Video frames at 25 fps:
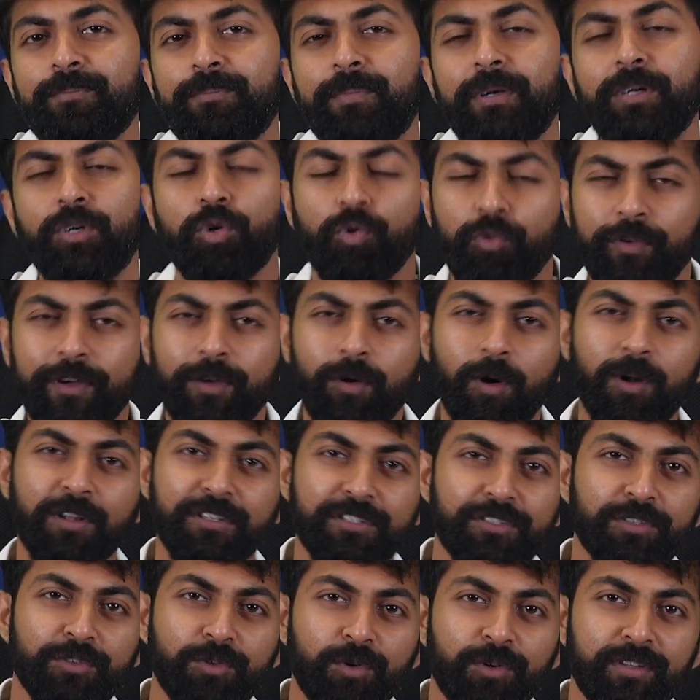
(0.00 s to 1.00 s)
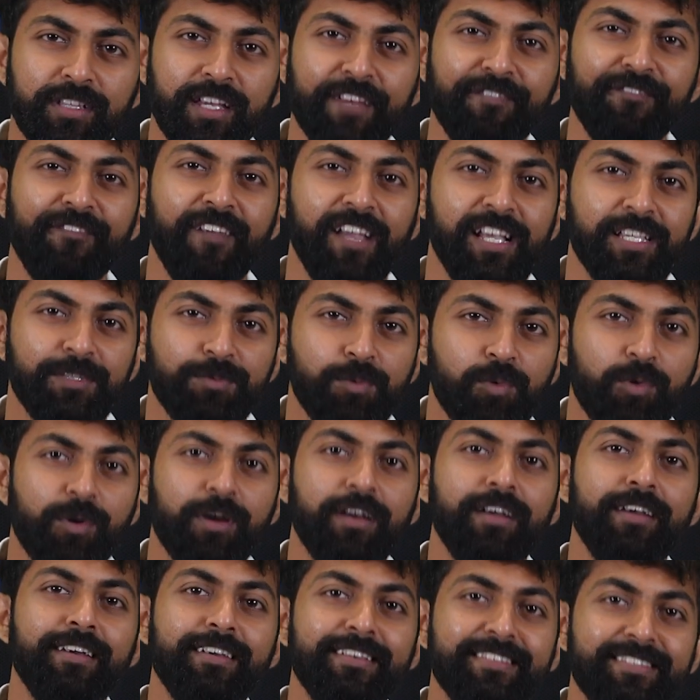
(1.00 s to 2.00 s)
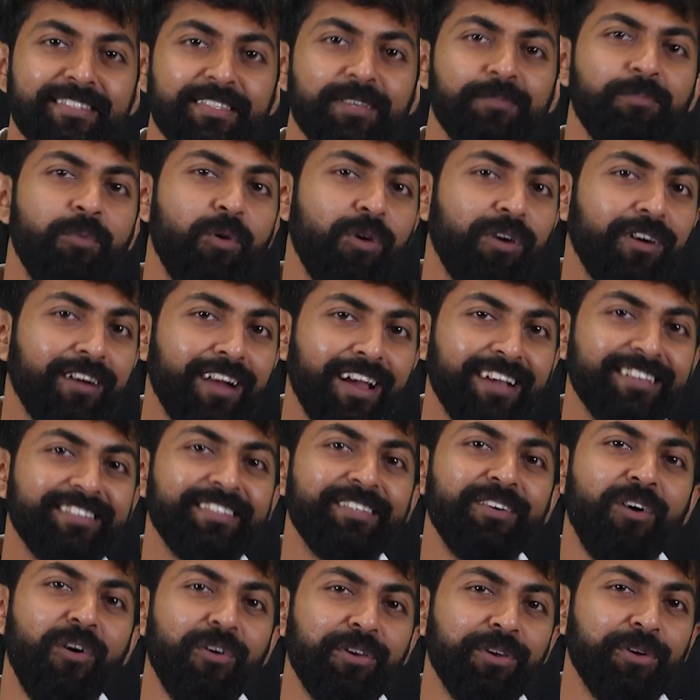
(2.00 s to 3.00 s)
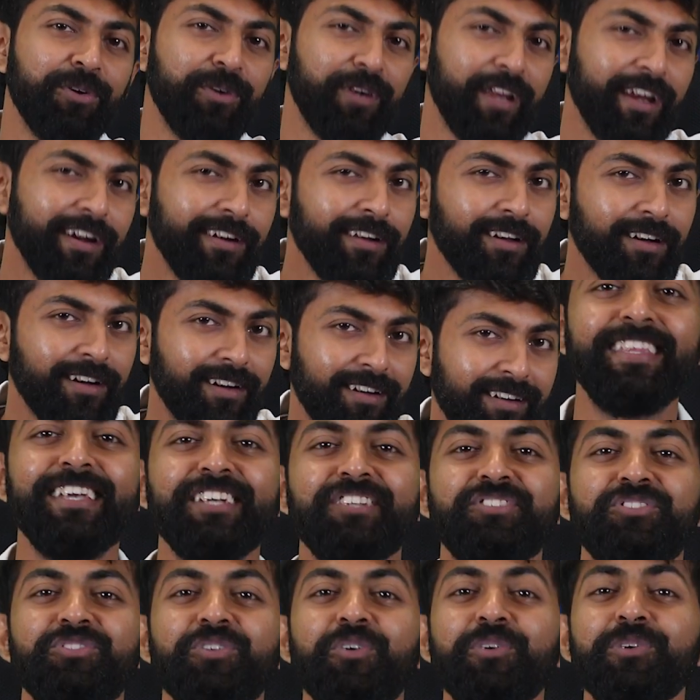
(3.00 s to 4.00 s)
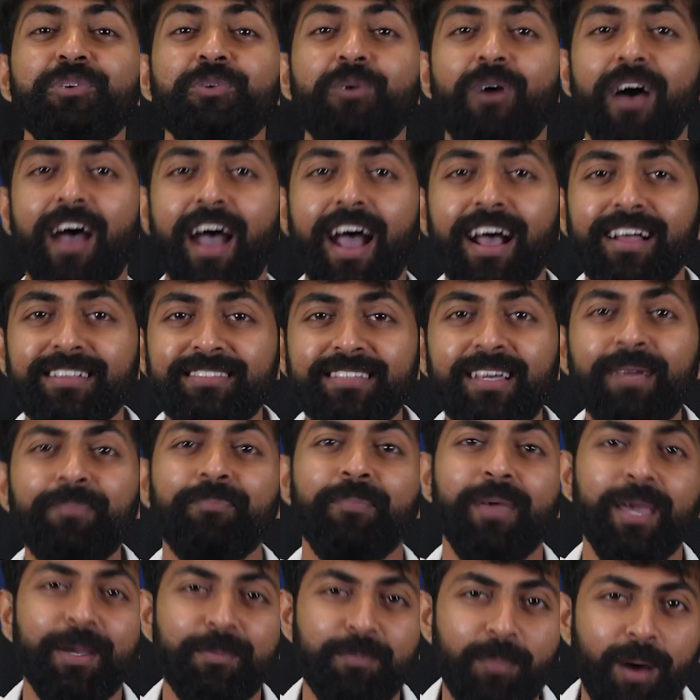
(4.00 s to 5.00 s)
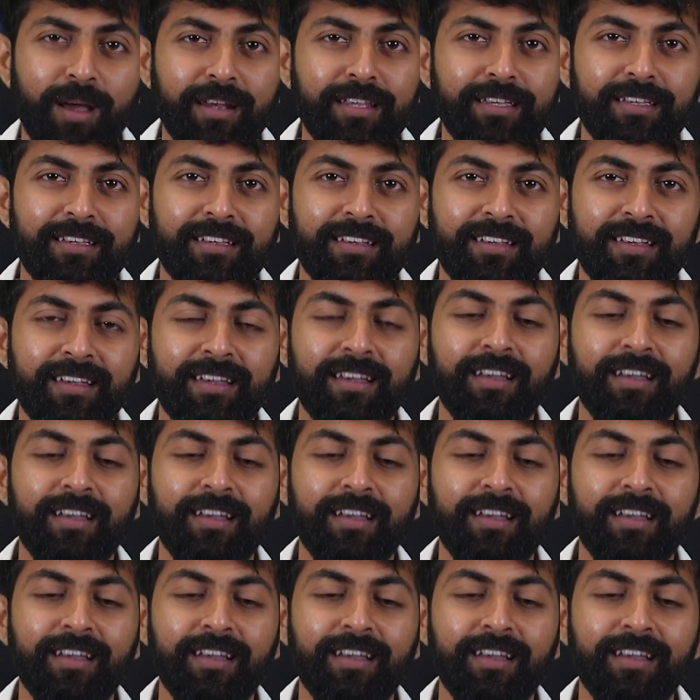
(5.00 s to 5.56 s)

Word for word: But do we also know that Facebook is monetizing on your data? They show you ads and make money.